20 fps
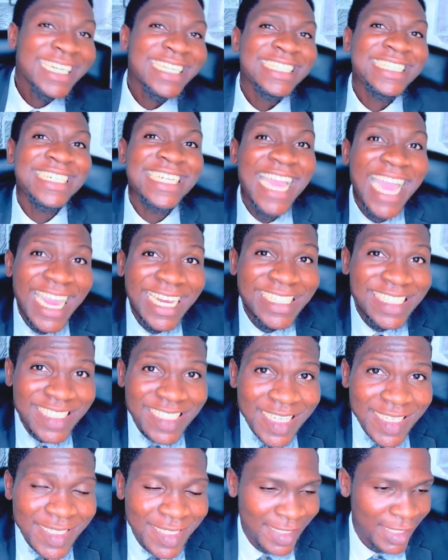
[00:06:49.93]
The act
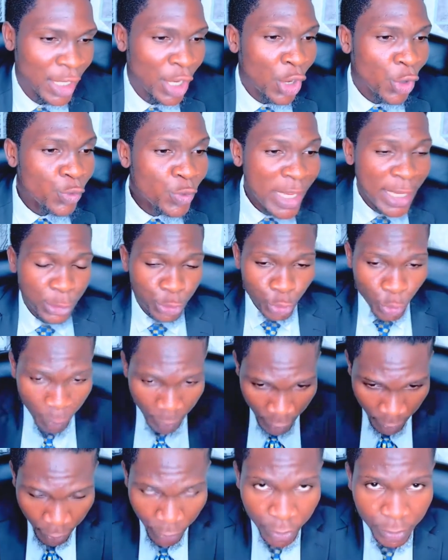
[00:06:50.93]
says we are two
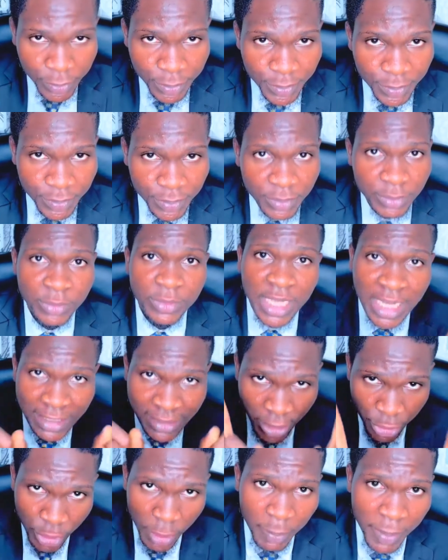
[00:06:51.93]
people as
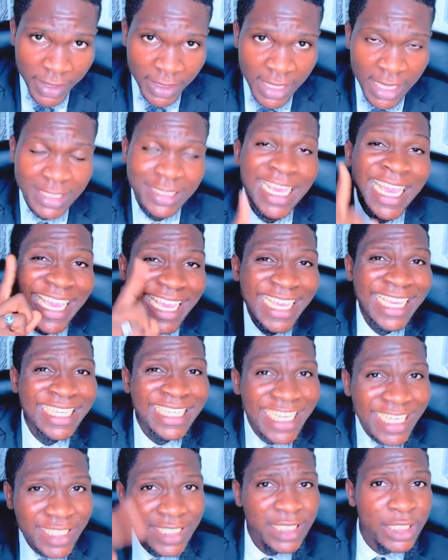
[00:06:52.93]
sexual partners
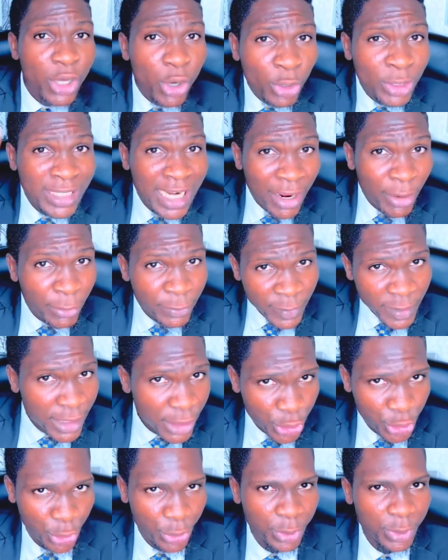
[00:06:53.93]
against the order of
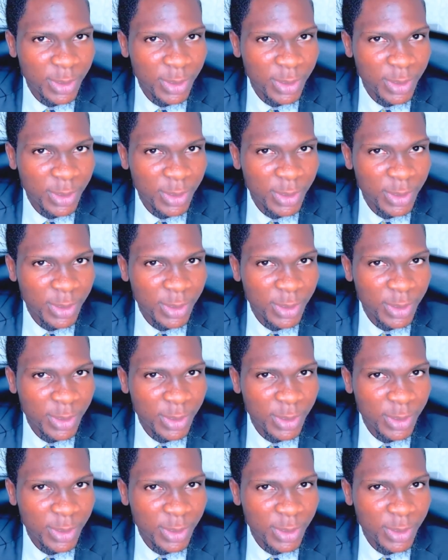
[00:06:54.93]
nature.